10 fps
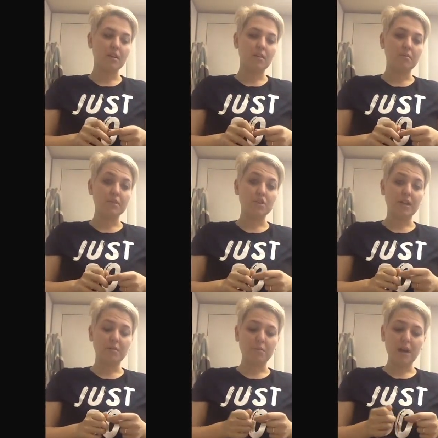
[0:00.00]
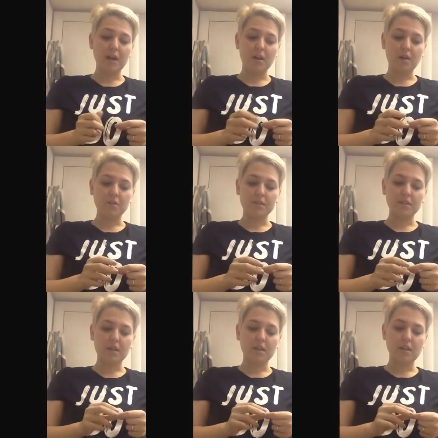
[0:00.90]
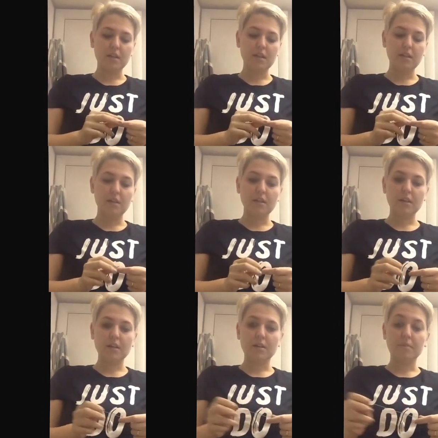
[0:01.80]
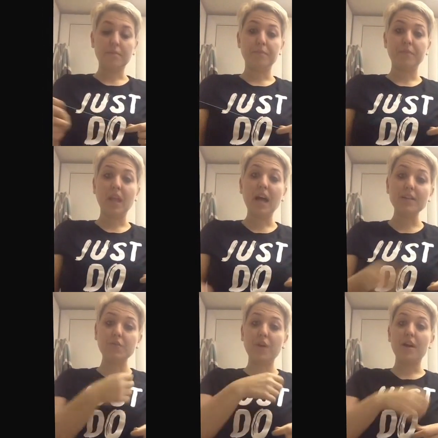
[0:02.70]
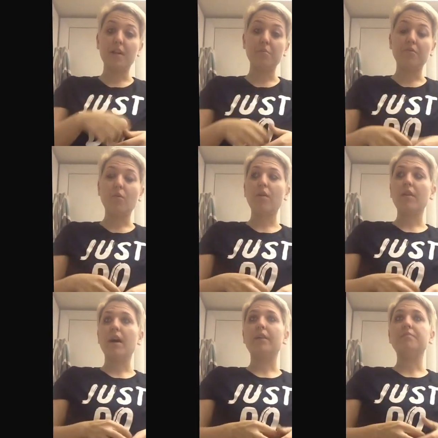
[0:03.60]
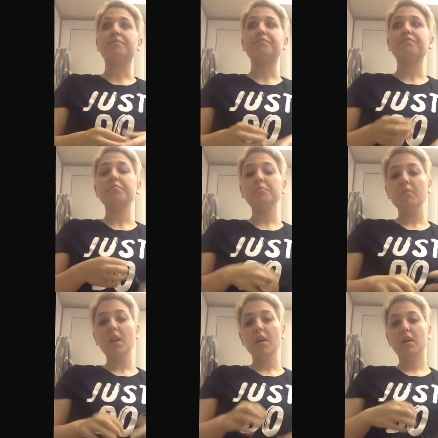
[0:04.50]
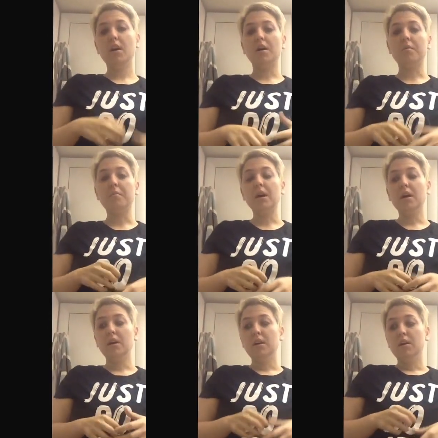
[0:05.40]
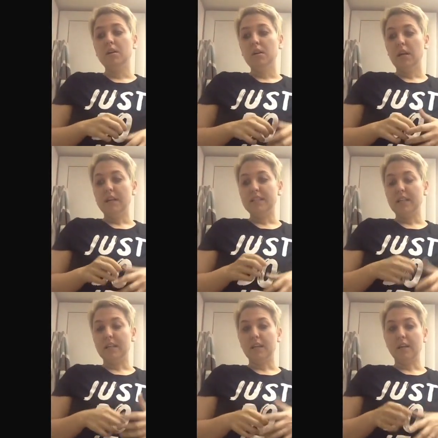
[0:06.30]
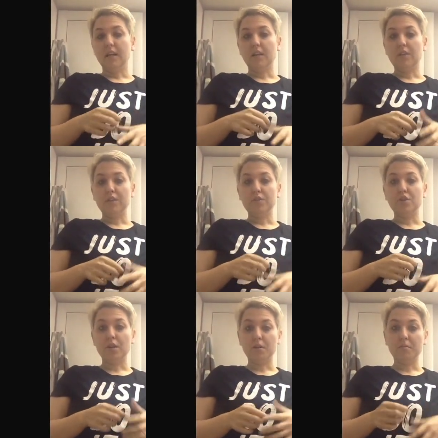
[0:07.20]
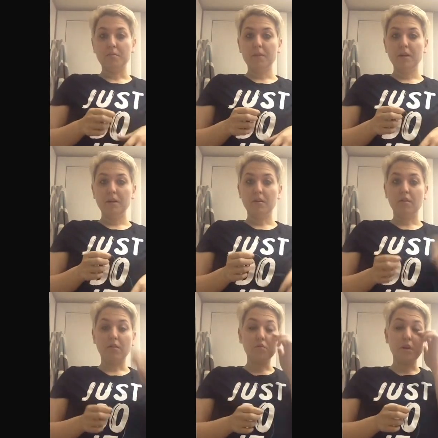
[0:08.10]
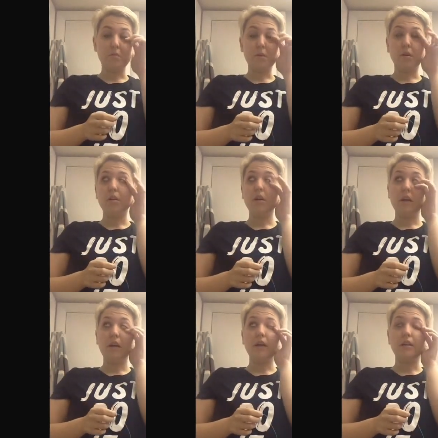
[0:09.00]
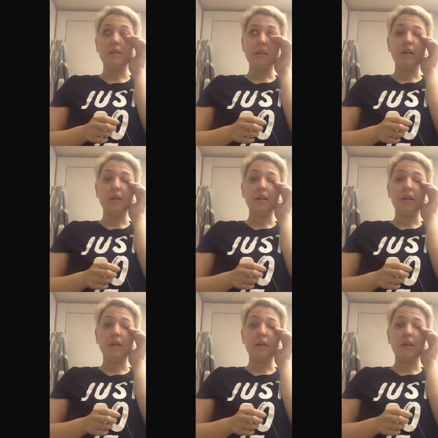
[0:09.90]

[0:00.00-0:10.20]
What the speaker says: with Jen and Brad outside. Last Friday before that, I did it at the gym on the treadmill. And